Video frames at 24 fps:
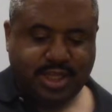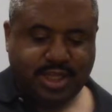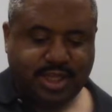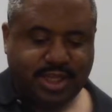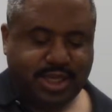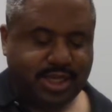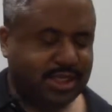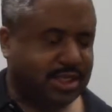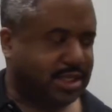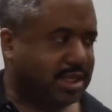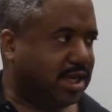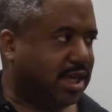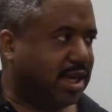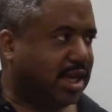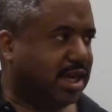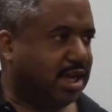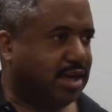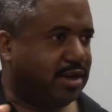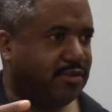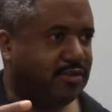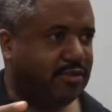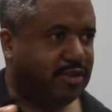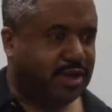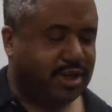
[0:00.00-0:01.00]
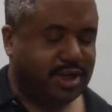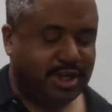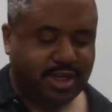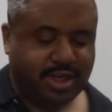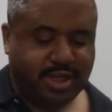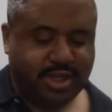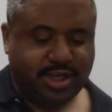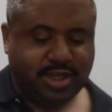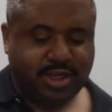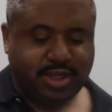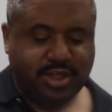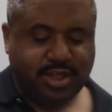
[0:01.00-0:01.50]
that's kind of
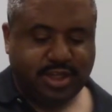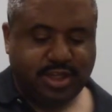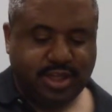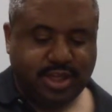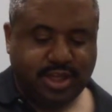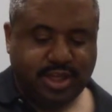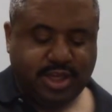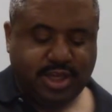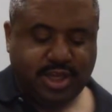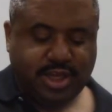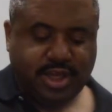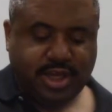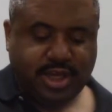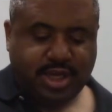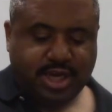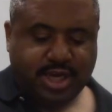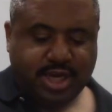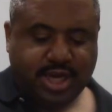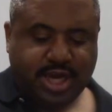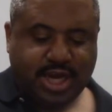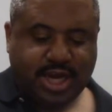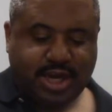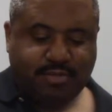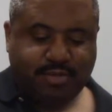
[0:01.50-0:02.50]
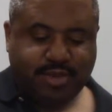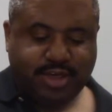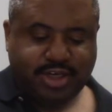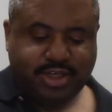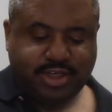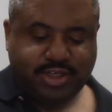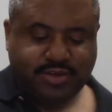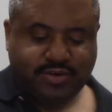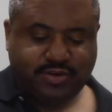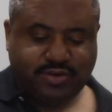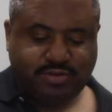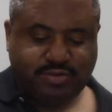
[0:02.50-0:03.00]
a common
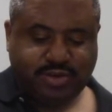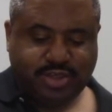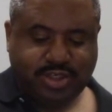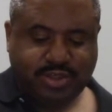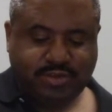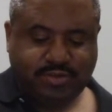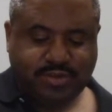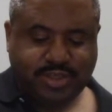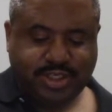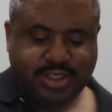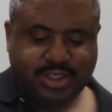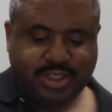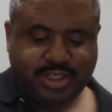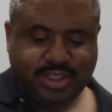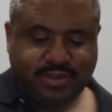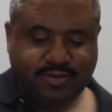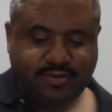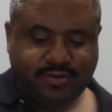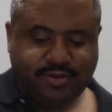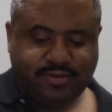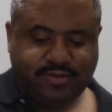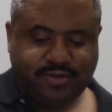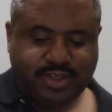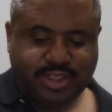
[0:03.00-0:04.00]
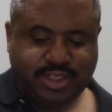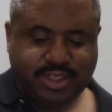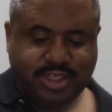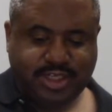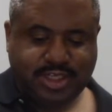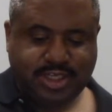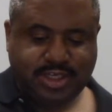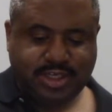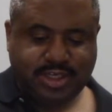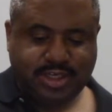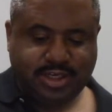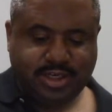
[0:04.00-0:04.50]
description we've
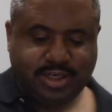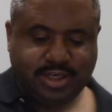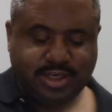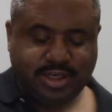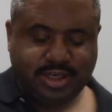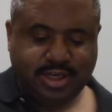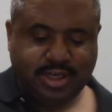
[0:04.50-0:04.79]
seen